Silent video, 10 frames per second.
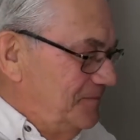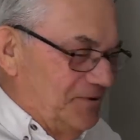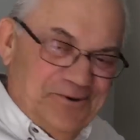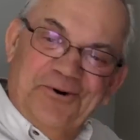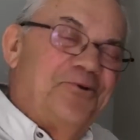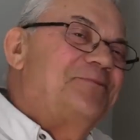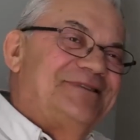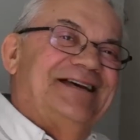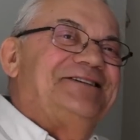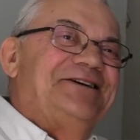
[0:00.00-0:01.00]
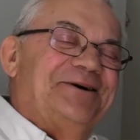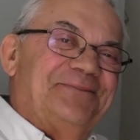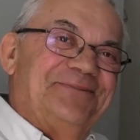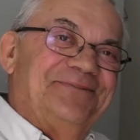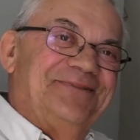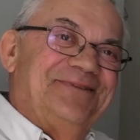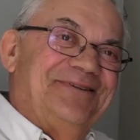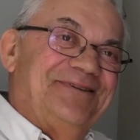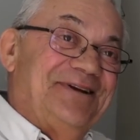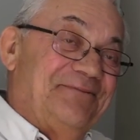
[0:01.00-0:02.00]
your home is that ship. Oh.
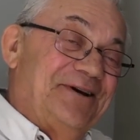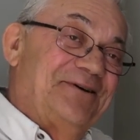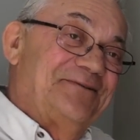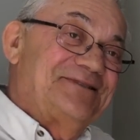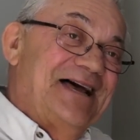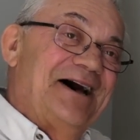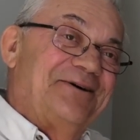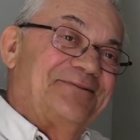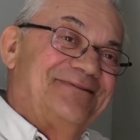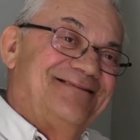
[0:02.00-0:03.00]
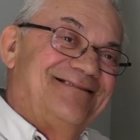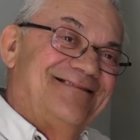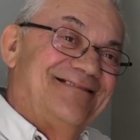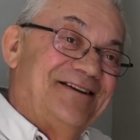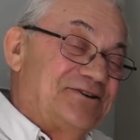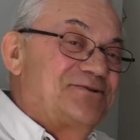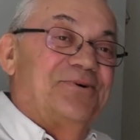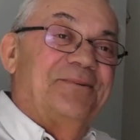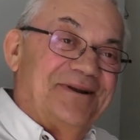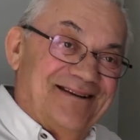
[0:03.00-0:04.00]
If it goes down, you're
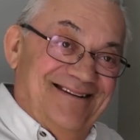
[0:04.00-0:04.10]
swimming.